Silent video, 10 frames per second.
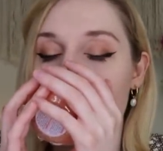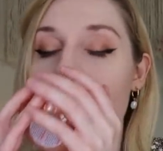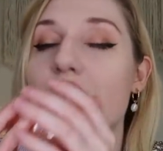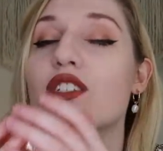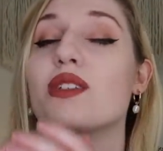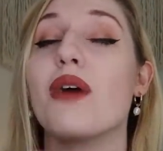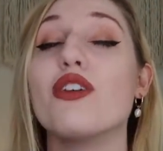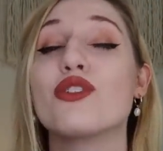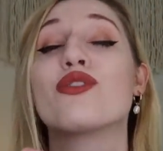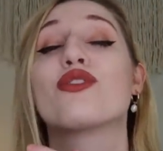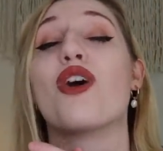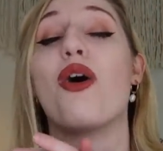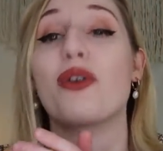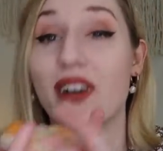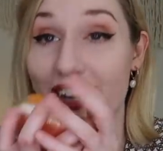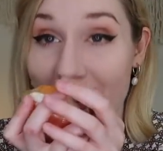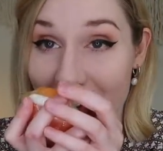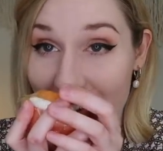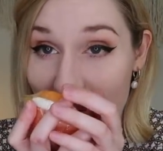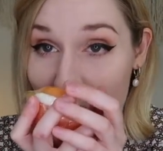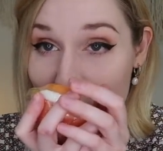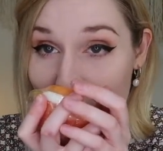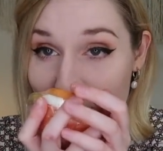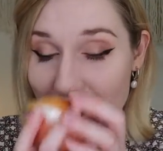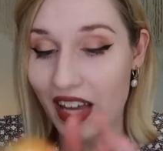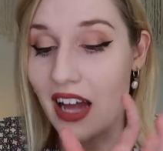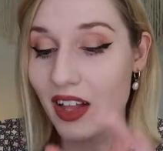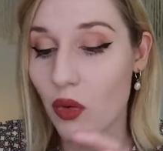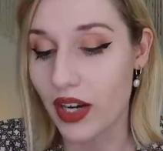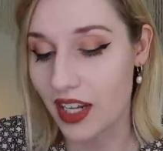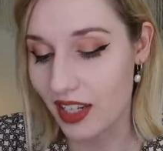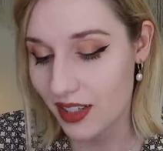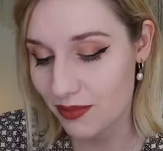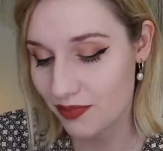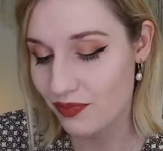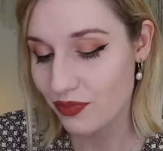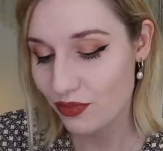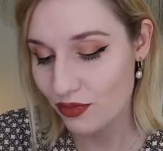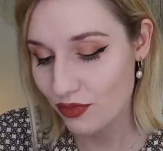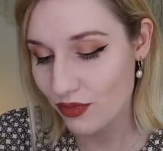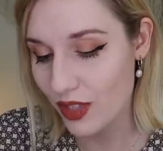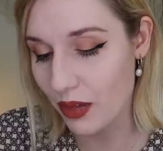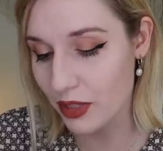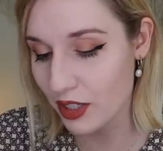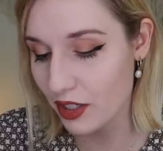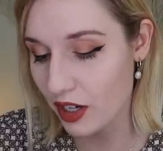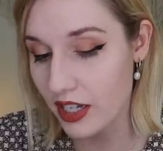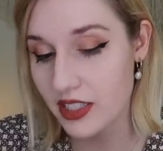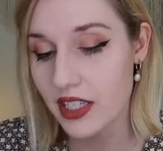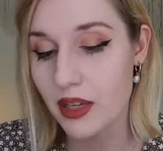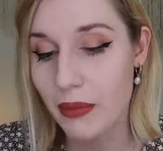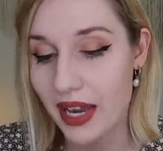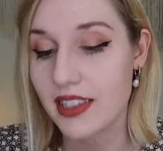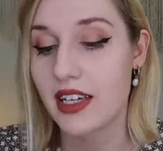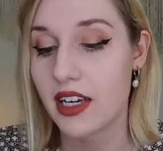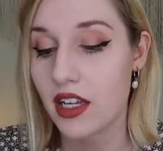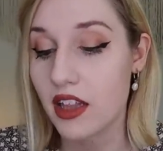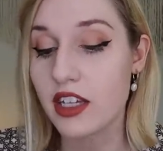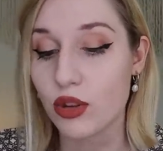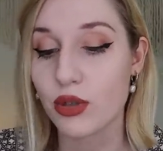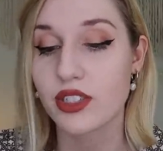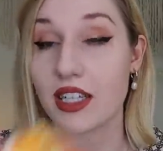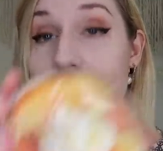It smells so good. I like want to eat it. I really could go, and it's like paint, it like looks like